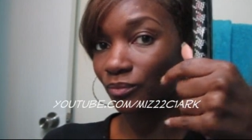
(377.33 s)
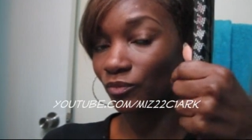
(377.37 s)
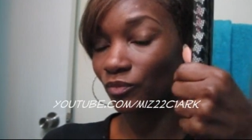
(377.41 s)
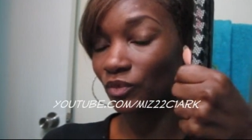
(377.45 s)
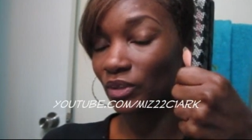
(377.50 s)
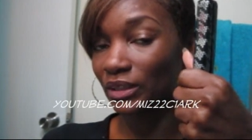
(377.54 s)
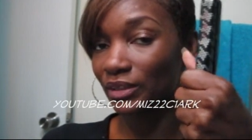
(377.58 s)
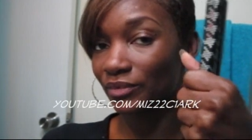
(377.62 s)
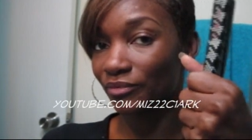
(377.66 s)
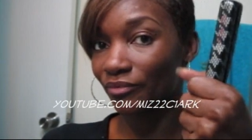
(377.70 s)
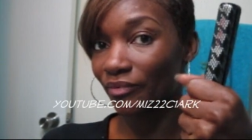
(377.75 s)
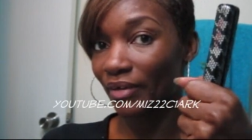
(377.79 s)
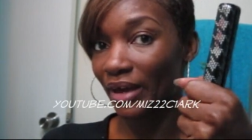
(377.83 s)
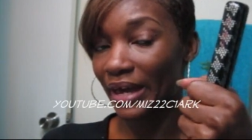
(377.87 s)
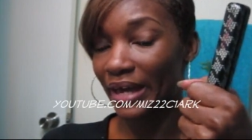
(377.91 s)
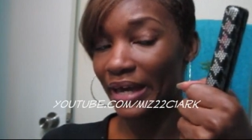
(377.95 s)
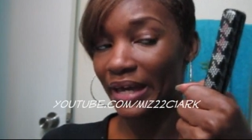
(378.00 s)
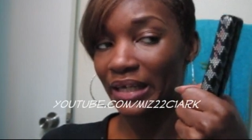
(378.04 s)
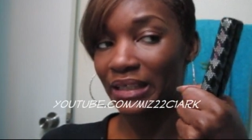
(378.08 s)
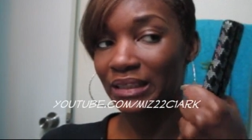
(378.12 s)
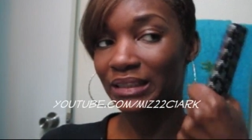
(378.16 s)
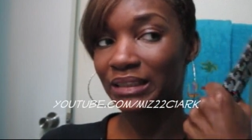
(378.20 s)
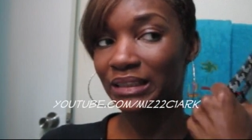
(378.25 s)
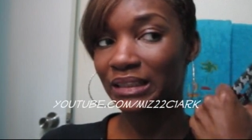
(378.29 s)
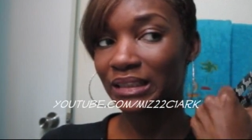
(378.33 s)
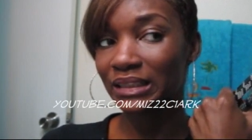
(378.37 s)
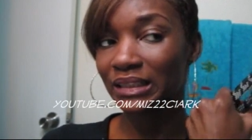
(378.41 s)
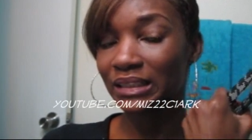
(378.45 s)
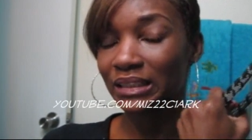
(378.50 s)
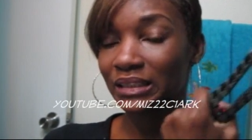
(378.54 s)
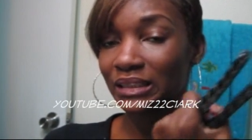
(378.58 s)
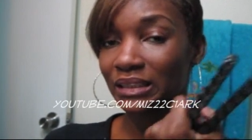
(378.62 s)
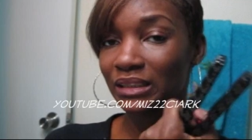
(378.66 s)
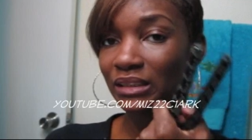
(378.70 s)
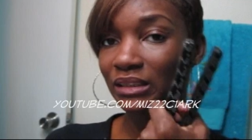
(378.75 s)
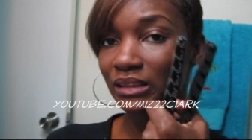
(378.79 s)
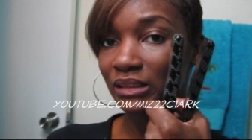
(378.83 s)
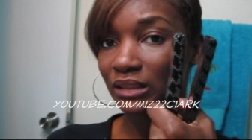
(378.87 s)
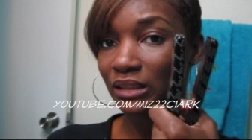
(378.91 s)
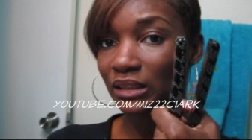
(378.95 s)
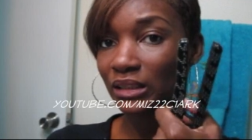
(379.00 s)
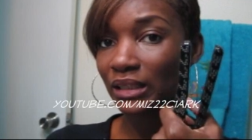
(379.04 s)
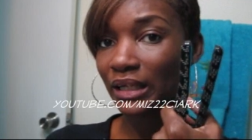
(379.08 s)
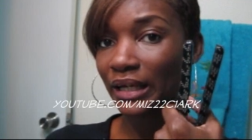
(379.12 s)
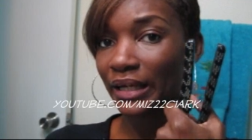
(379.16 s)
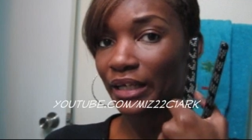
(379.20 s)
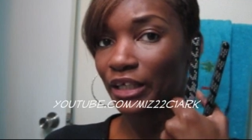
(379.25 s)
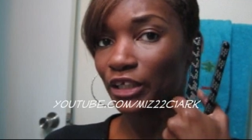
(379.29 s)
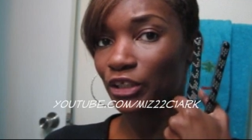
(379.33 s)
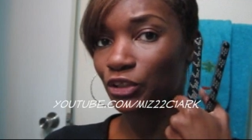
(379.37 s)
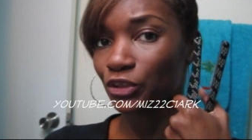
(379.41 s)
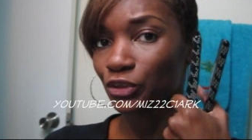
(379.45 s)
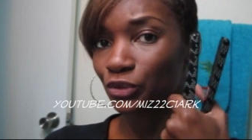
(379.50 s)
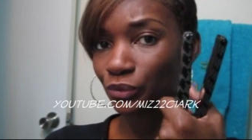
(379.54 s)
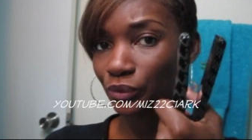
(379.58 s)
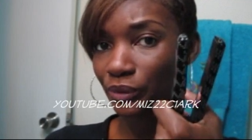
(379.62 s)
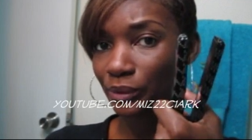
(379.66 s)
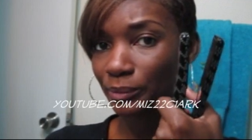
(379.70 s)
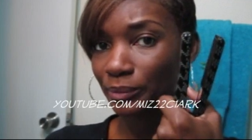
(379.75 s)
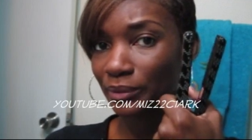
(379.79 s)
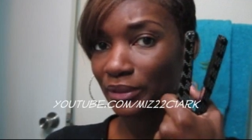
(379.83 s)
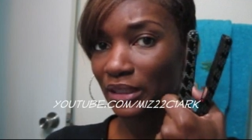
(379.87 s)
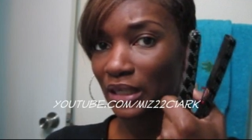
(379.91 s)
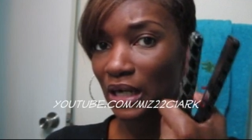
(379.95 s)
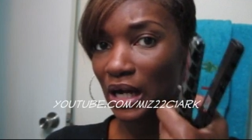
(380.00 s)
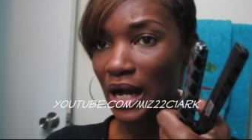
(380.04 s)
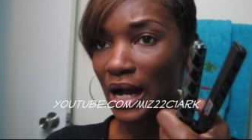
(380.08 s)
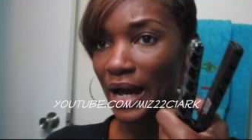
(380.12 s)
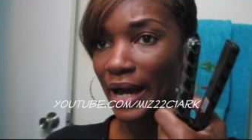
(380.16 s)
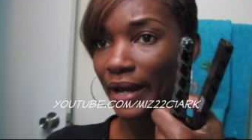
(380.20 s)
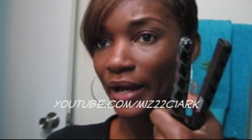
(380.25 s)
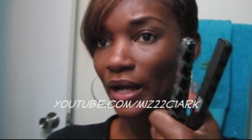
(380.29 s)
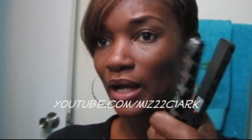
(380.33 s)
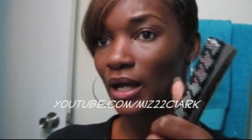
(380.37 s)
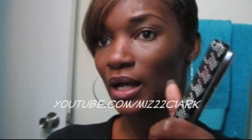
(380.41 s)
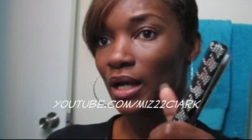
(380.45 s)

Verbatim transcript: really fast and it does get like extremely hot.